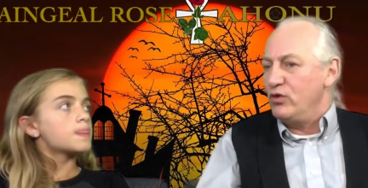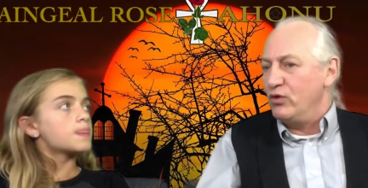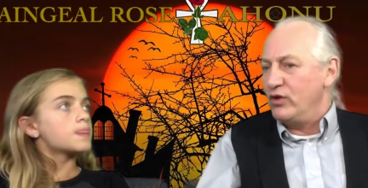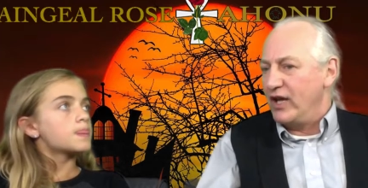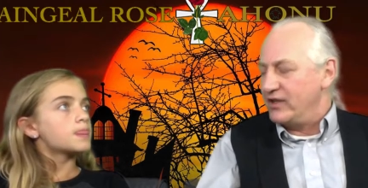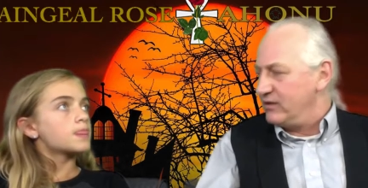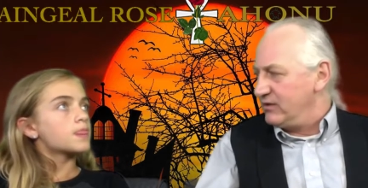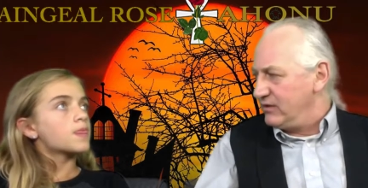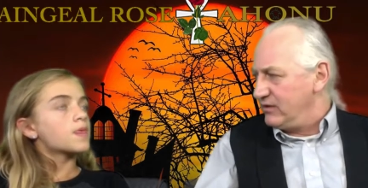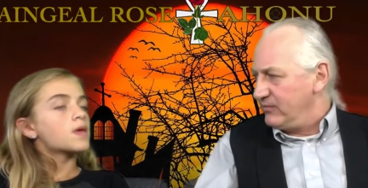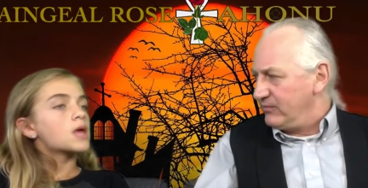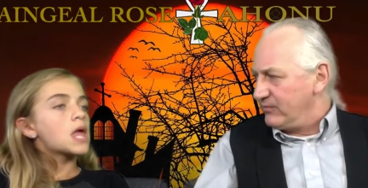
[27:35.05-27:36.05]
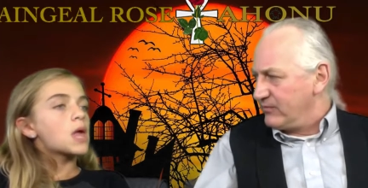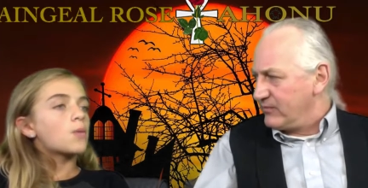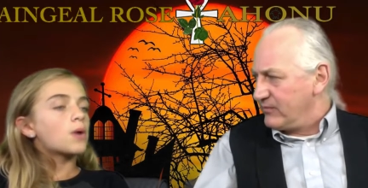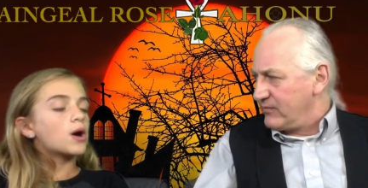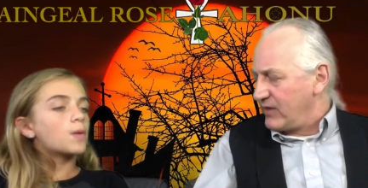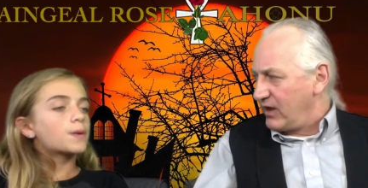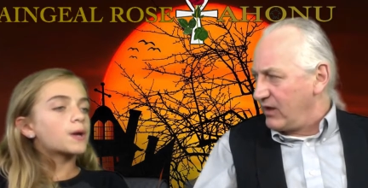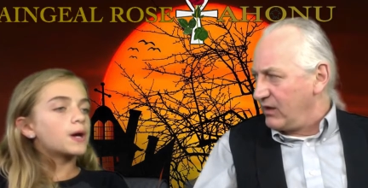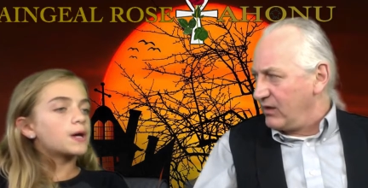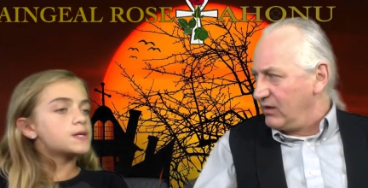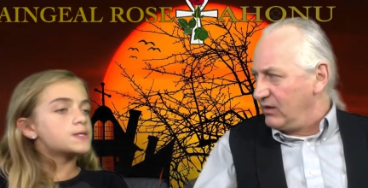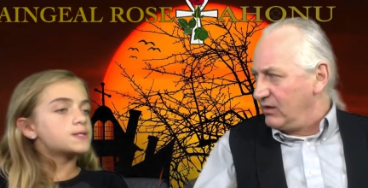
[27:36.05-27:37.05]
Speaker 1: you know that?
Speaker 2: Well,
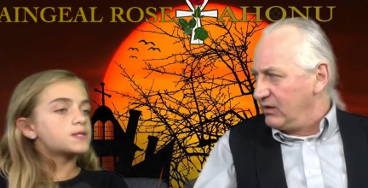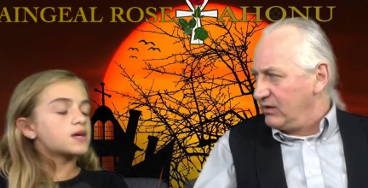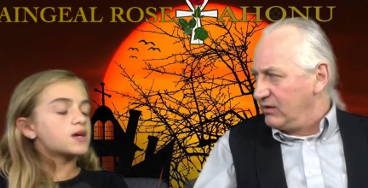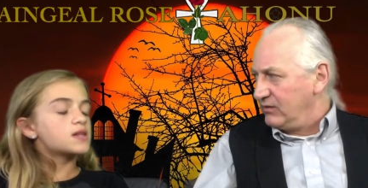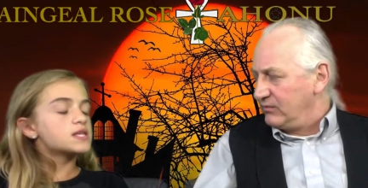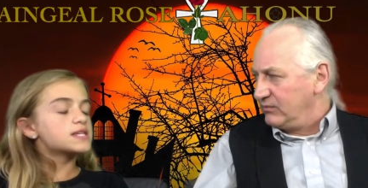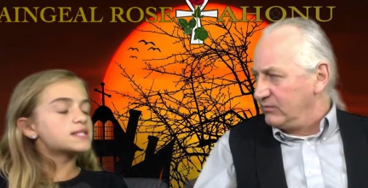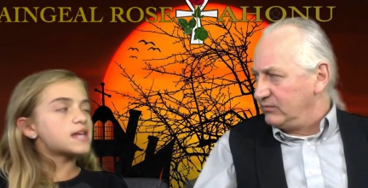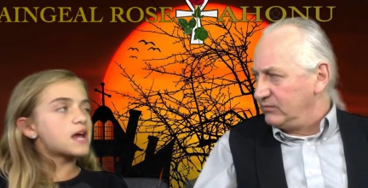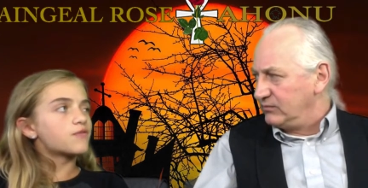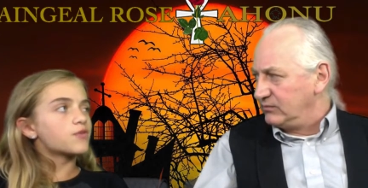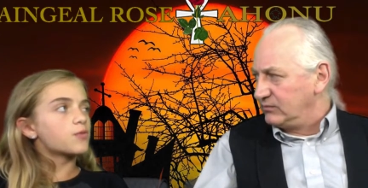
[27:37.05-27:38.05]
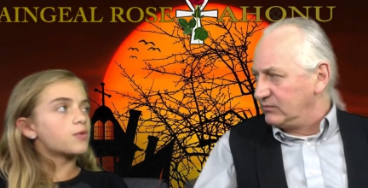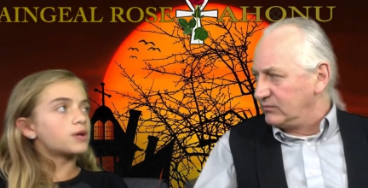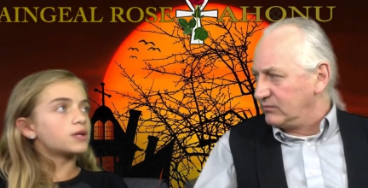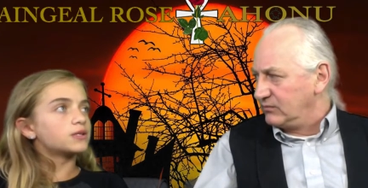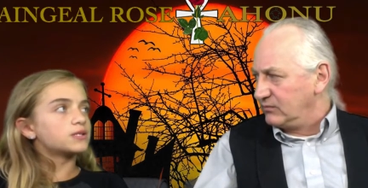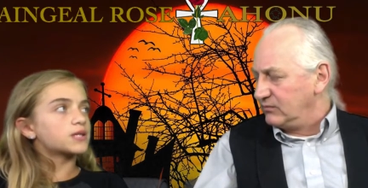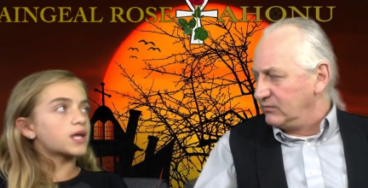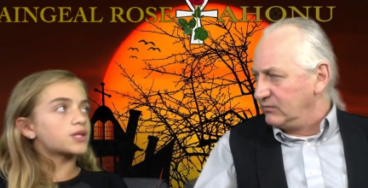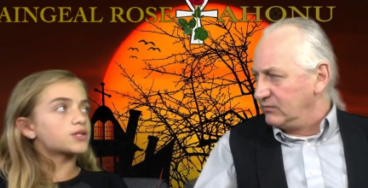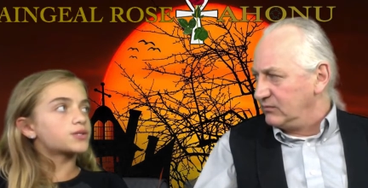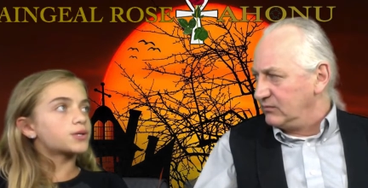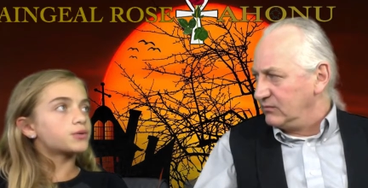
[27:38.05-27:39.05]
because at least everyone at least
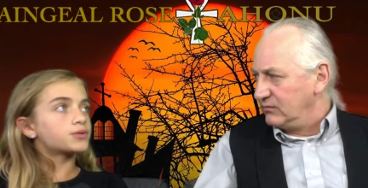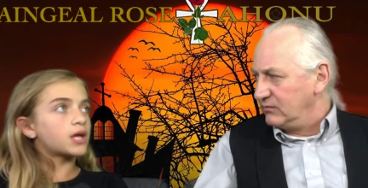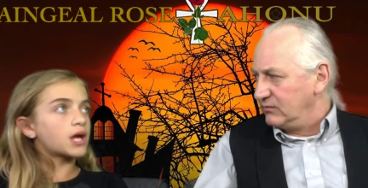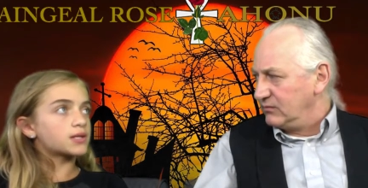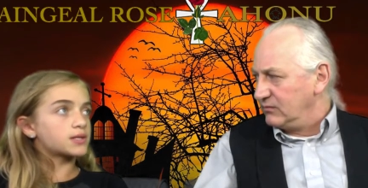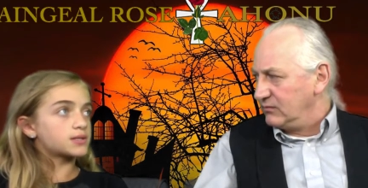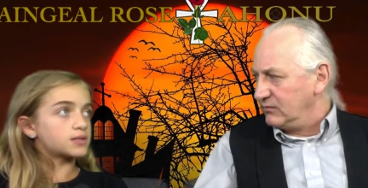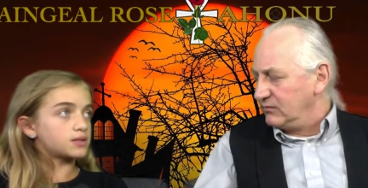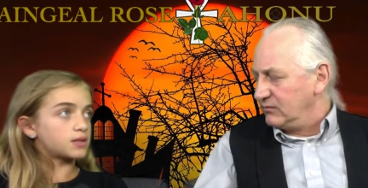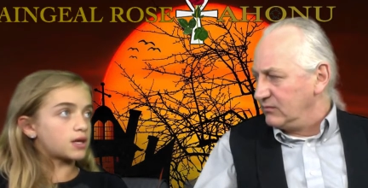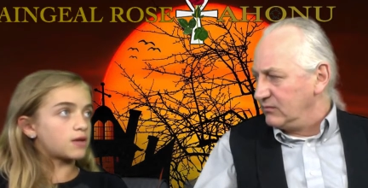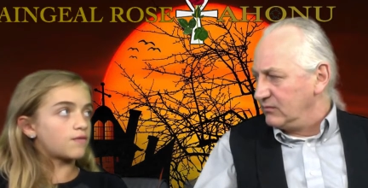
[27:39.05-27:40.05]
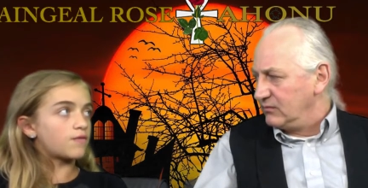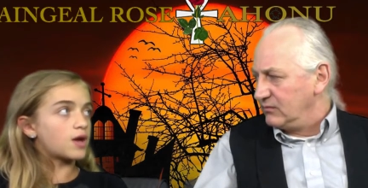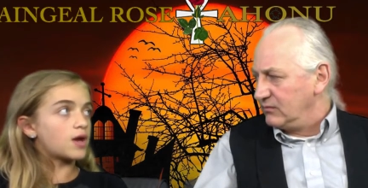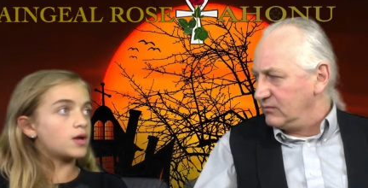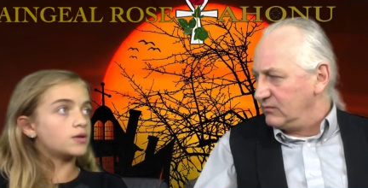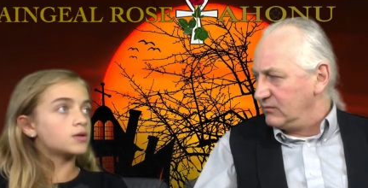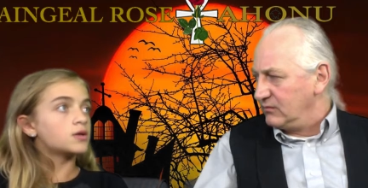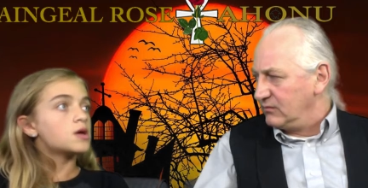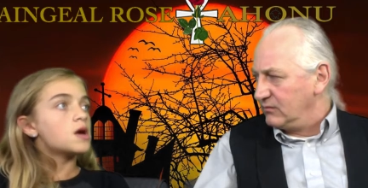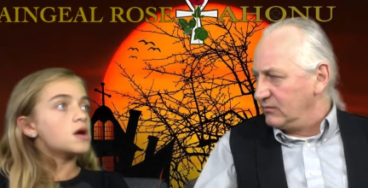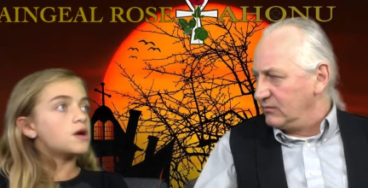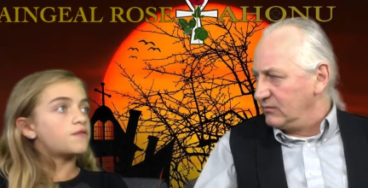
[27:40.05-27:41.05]
gets two chances in life, and
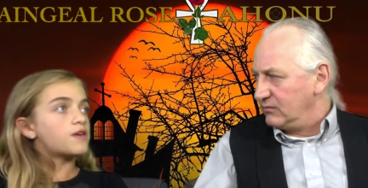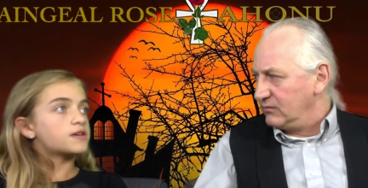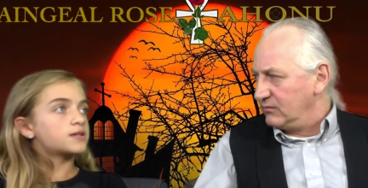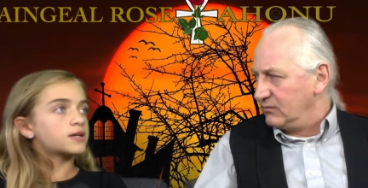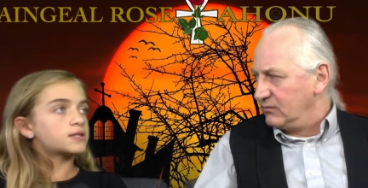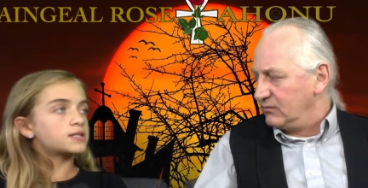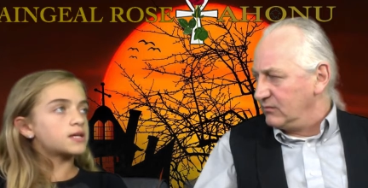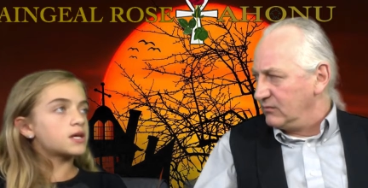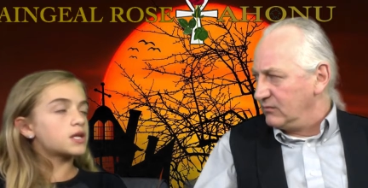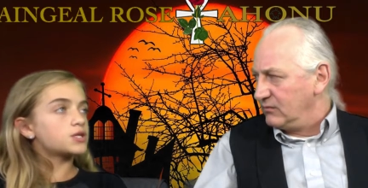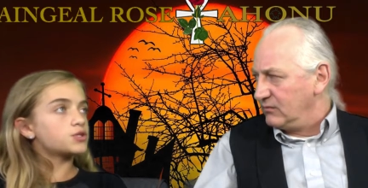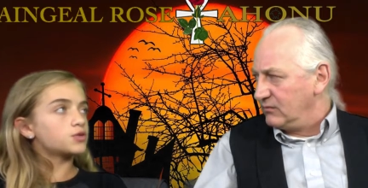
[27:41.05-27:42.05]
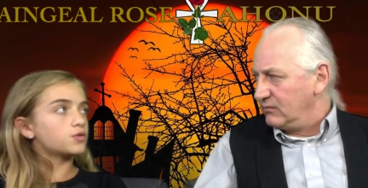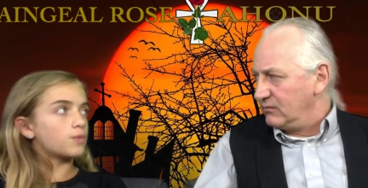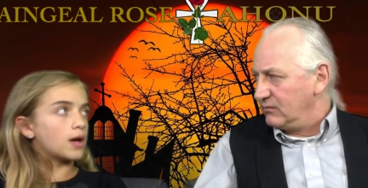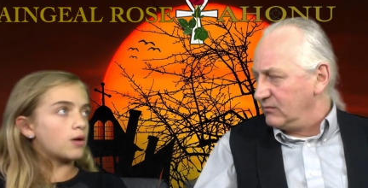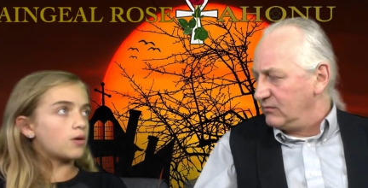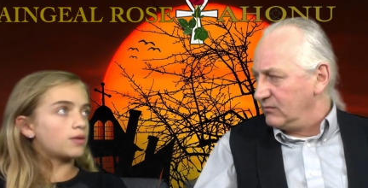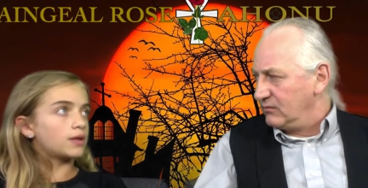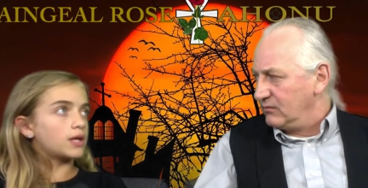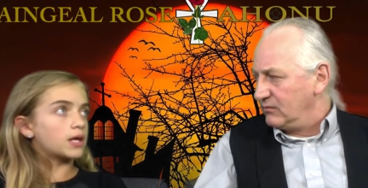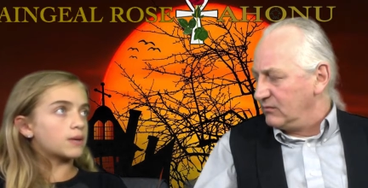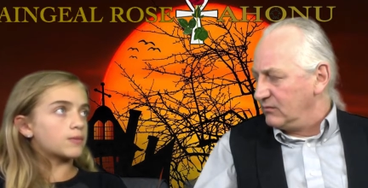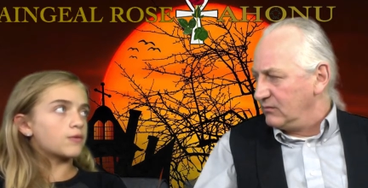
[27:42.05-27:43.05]
if they succeed and do well, then
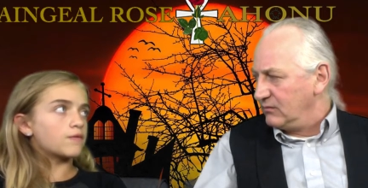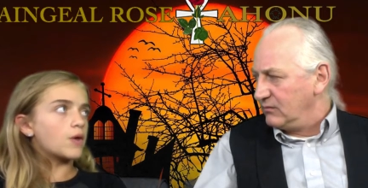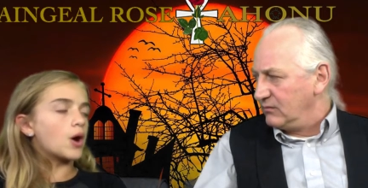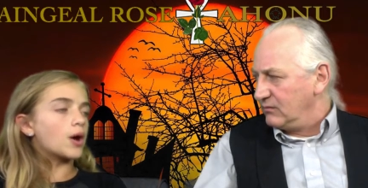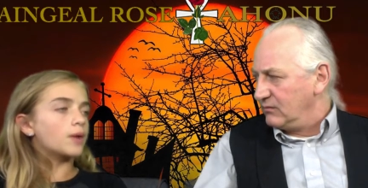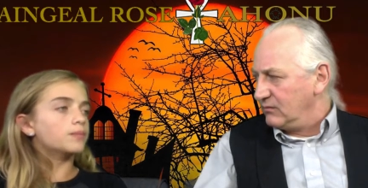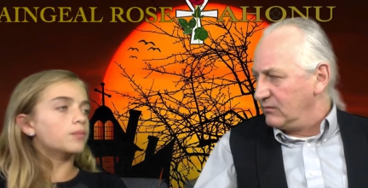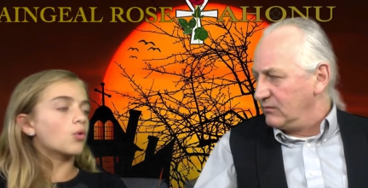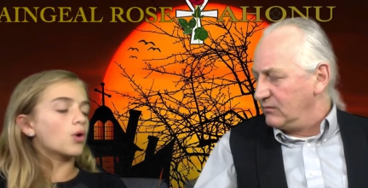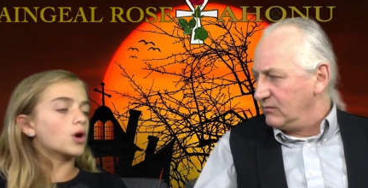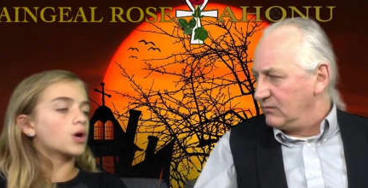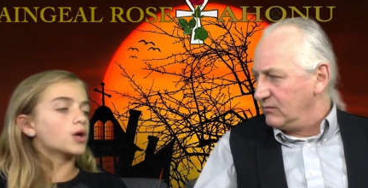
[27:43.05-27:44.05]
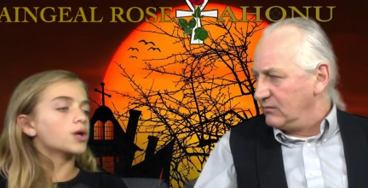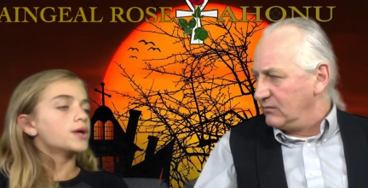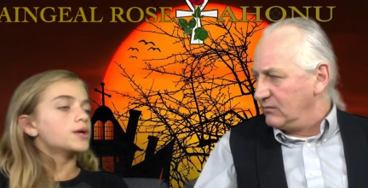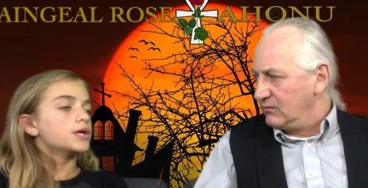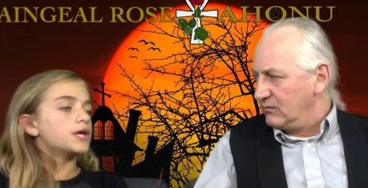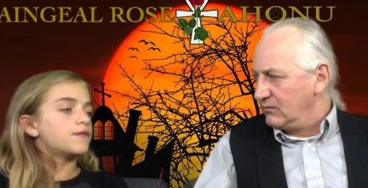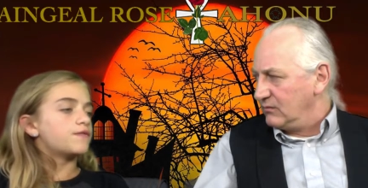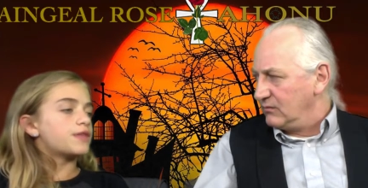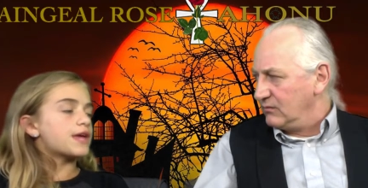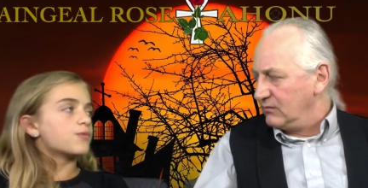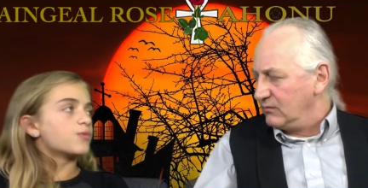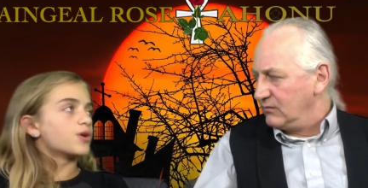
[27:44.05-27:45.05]
they can move on. Or if
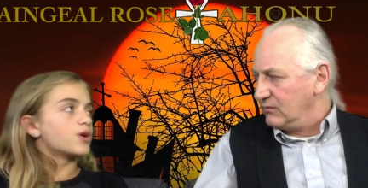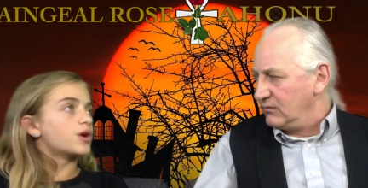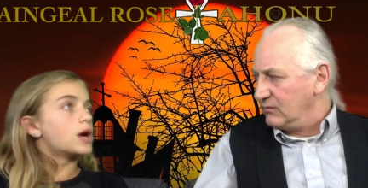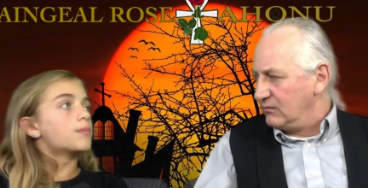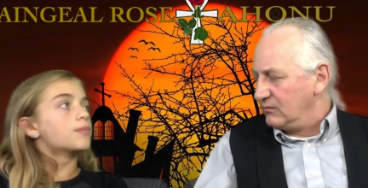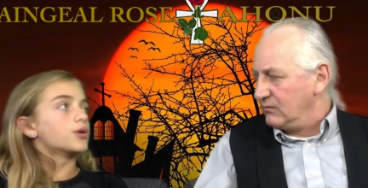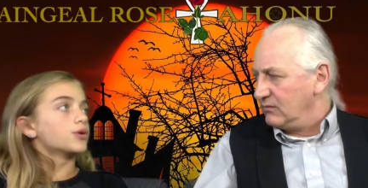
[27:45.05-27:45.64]
they were a